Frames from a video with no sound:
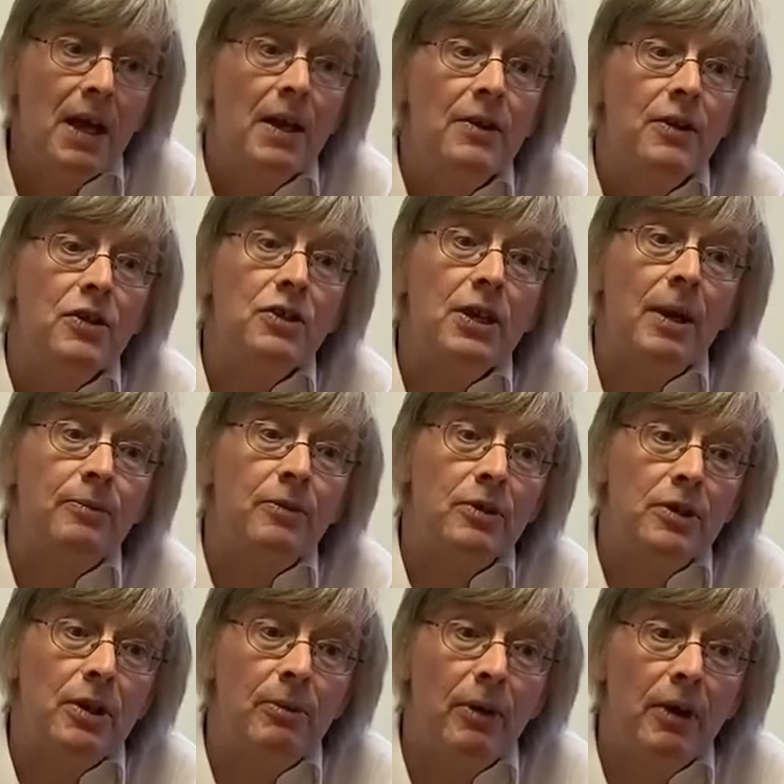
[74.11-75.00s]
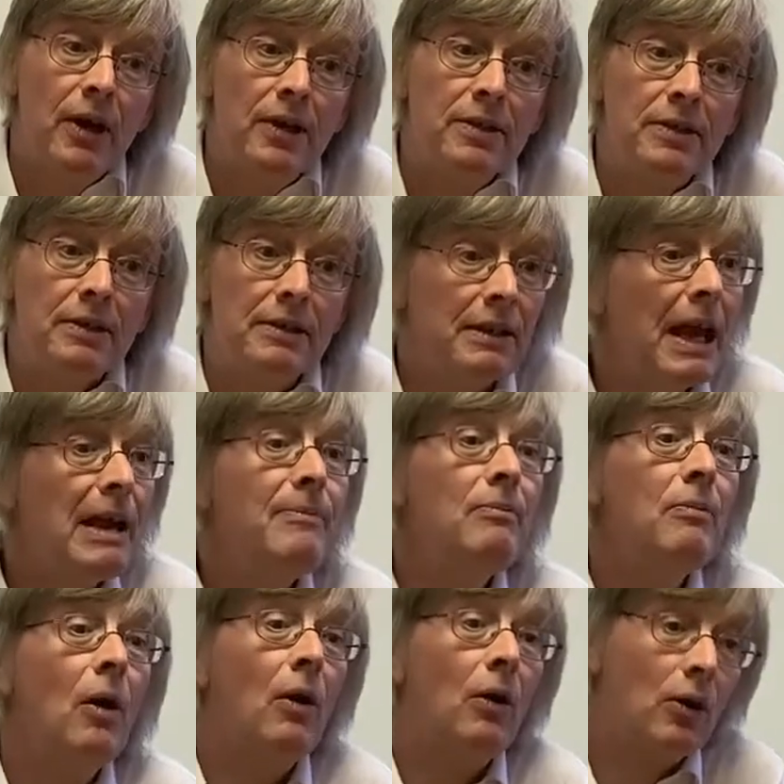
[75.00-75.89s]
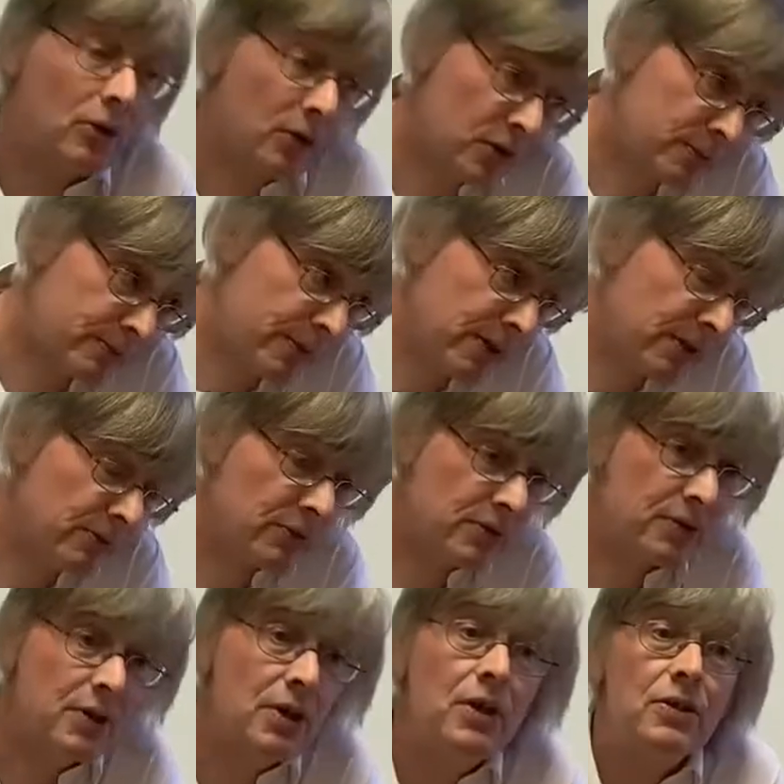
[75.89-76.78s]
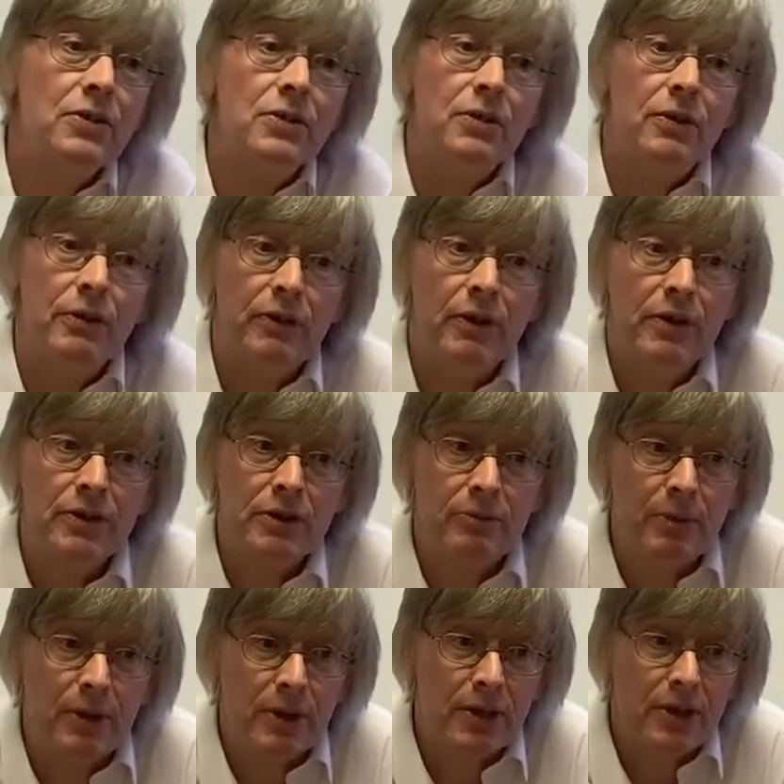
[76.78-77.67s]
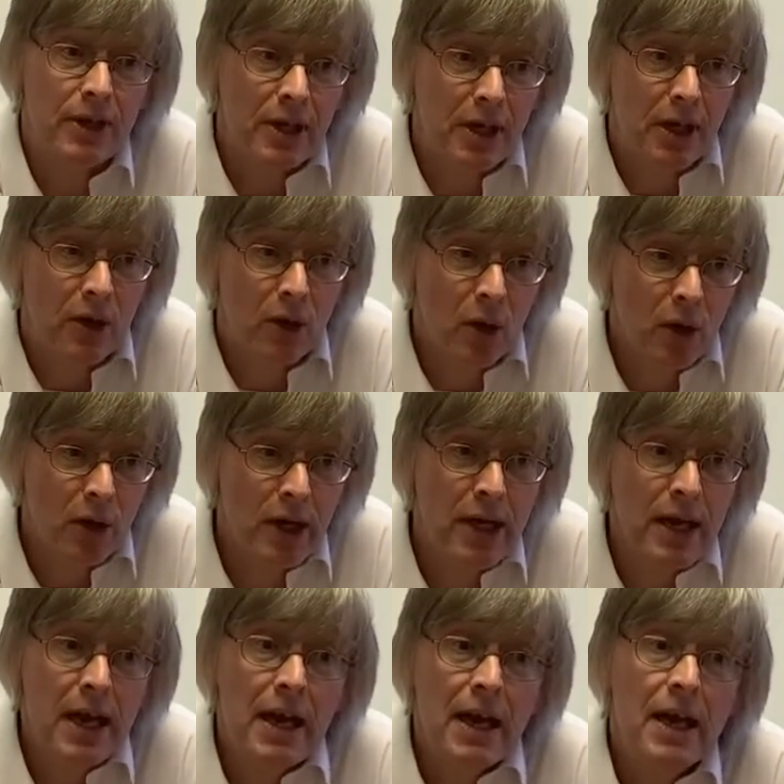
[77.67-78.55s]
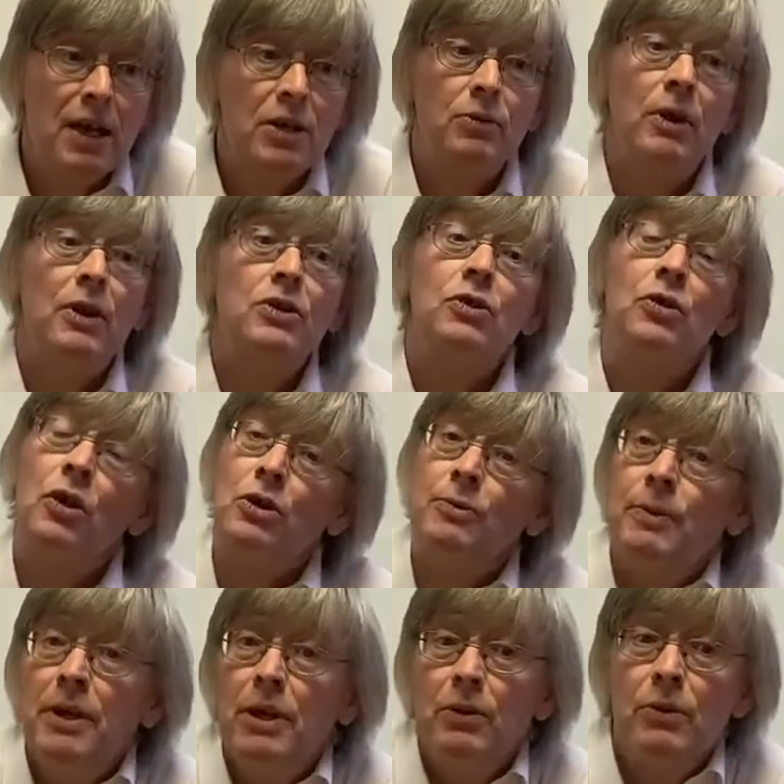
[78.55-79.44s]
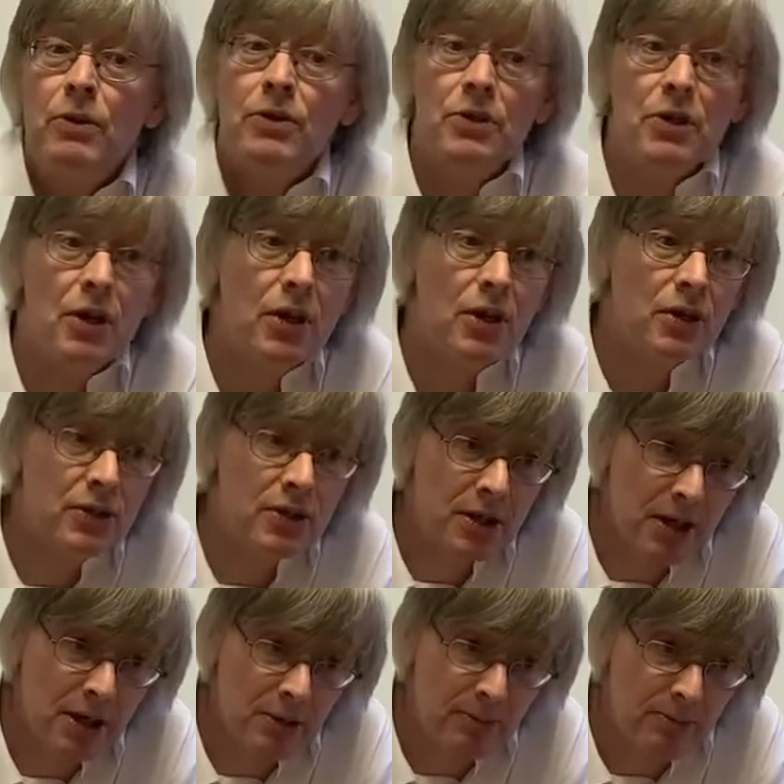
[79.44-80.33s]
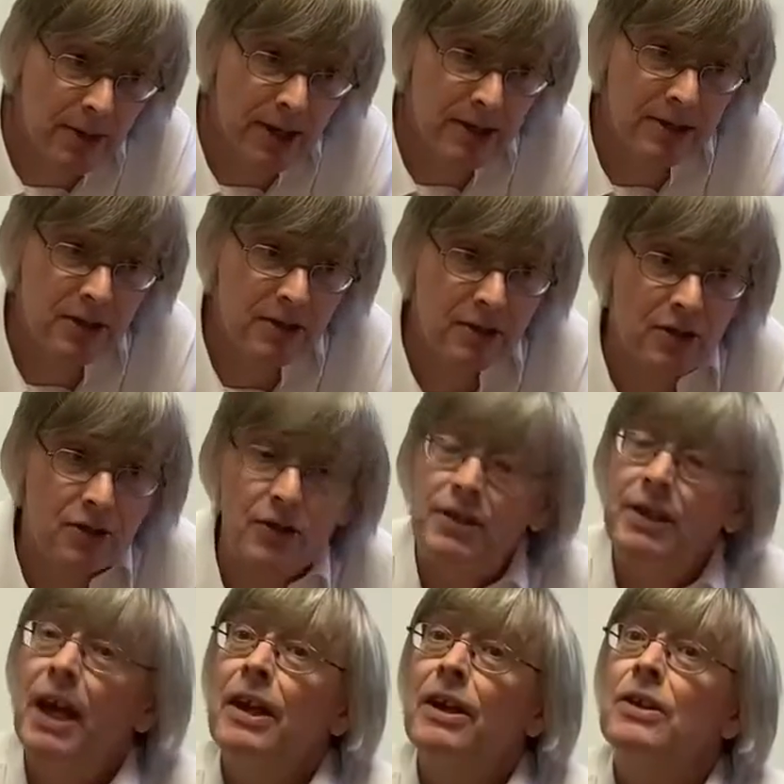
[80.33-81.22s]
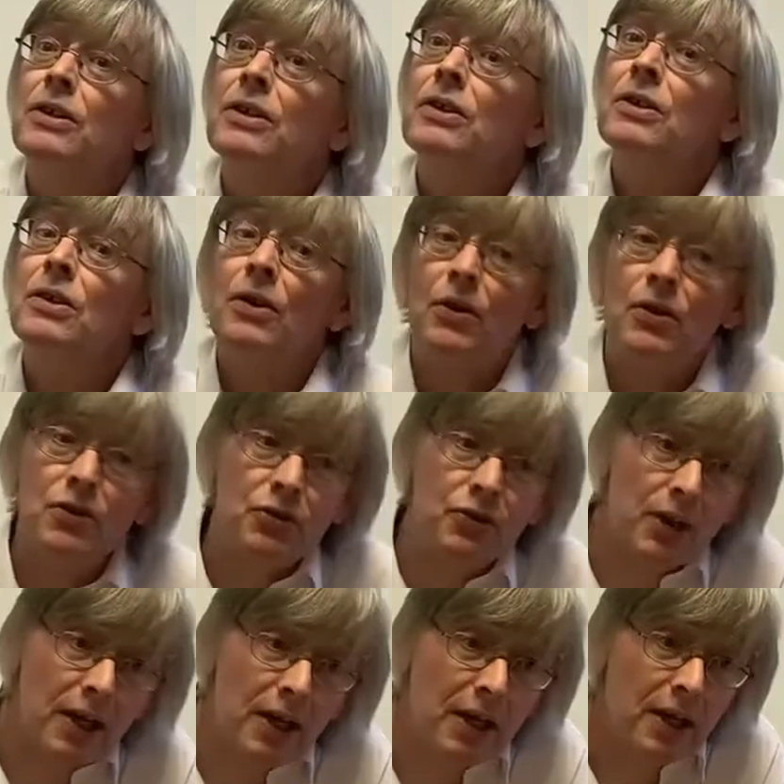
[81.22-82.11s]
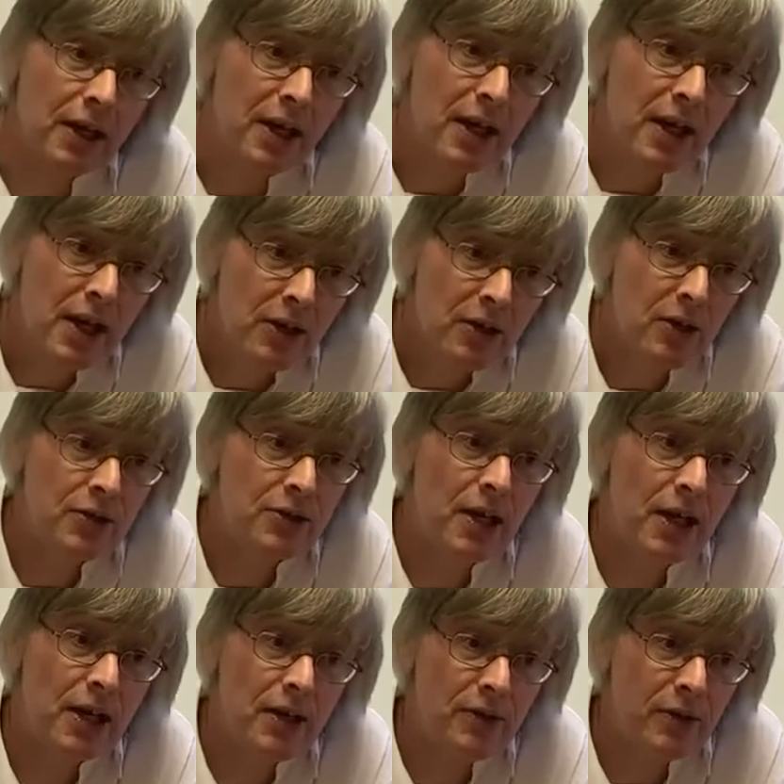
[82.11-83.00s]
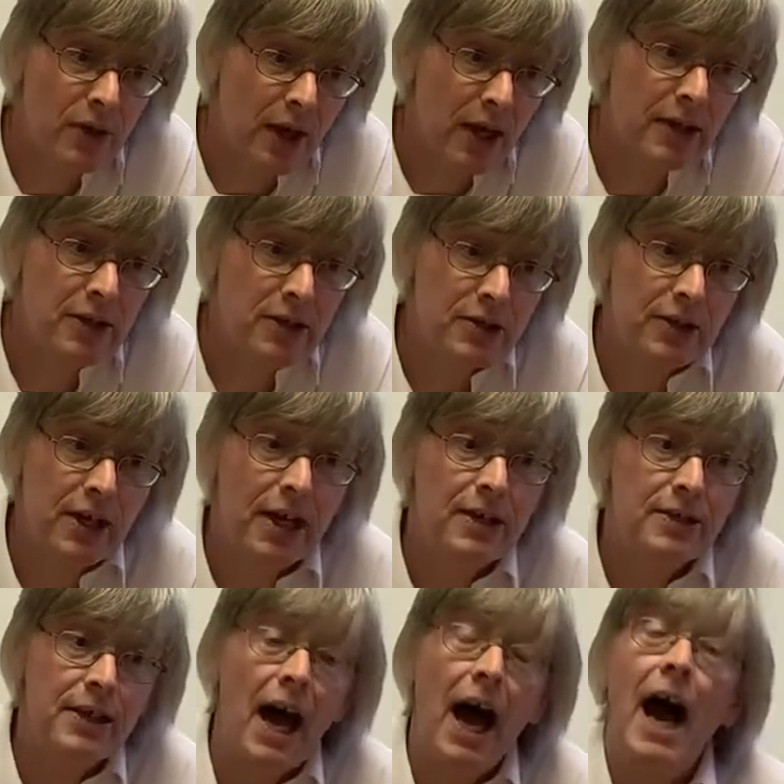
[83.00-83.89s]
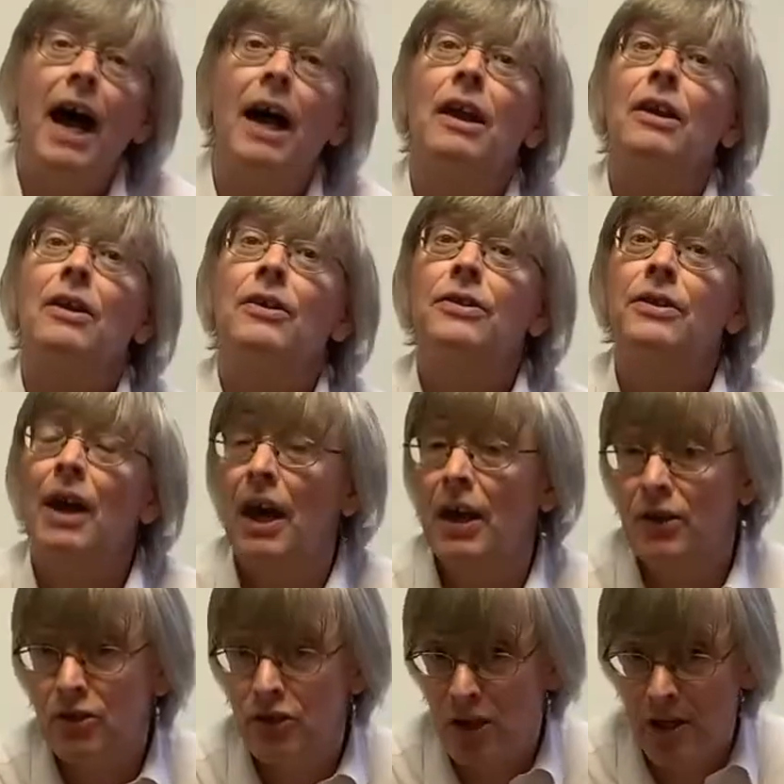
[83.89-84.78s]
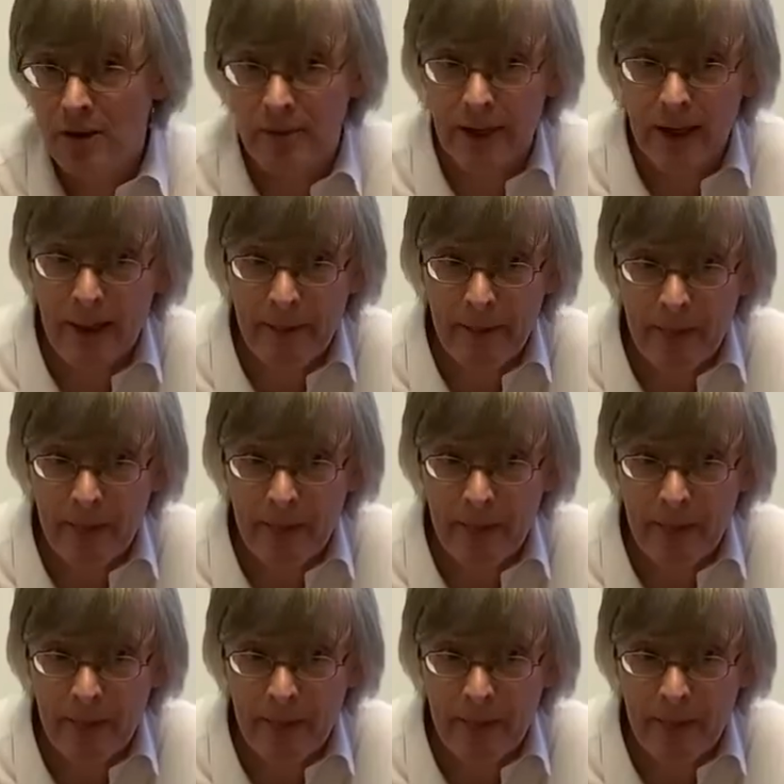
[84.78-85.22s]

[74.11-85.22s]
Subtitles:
This chapter summarised landmark crossbreeding research at the University of Illinois, as well as crossbreeding research in places such as Canada, Australia, New Zealand, the United States, Ireland and Germany.